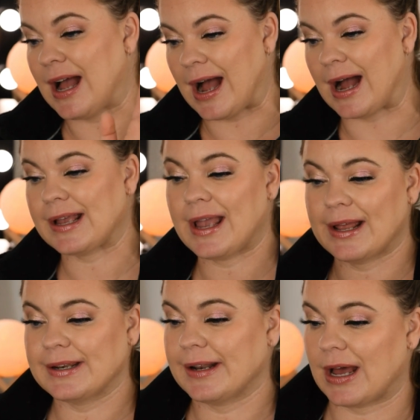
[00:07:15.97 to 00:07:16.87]
I
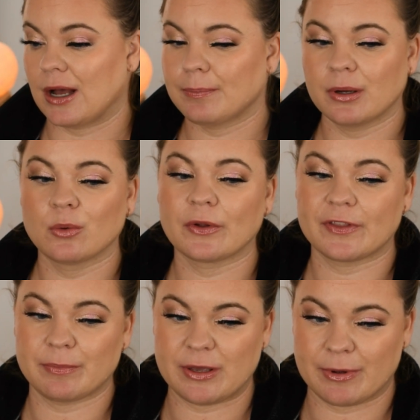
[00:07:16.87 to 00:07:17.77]
ended up with
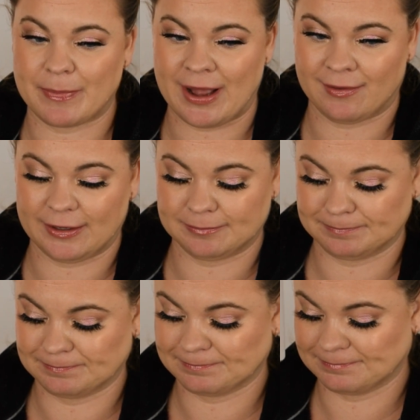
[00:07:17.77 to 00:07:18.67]
the Biba palette
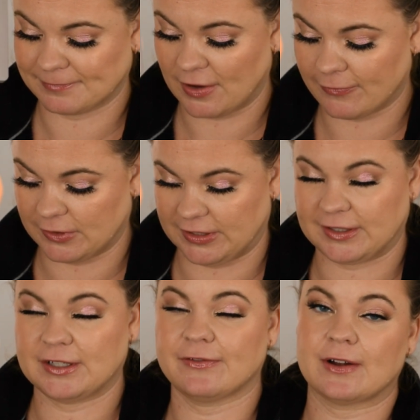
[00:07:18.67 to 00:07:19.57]
for
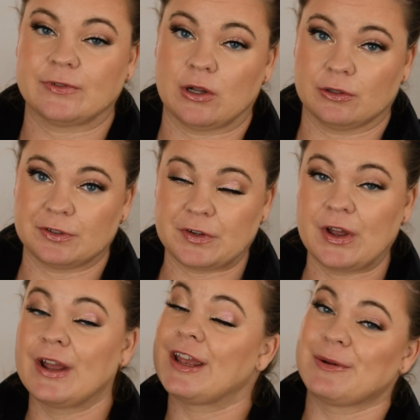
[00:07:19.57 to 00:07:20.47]
$65.
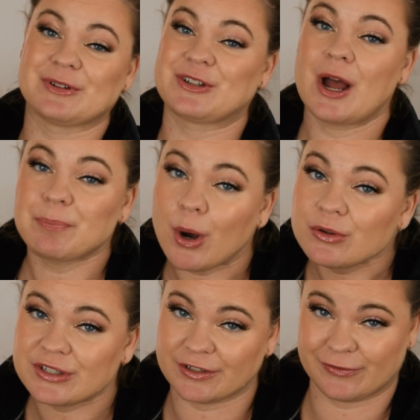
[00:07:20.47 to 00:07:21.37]
It was not
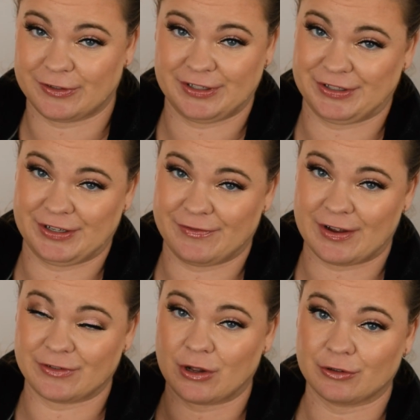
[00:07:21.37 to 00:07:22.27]
posted for
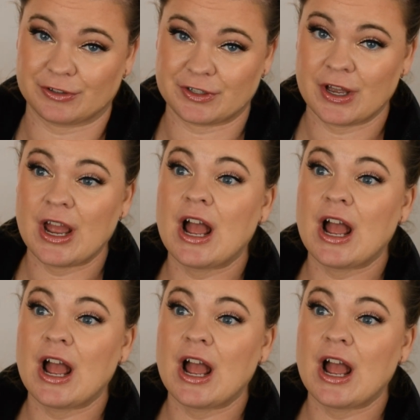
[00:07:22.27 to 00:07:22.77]
$65.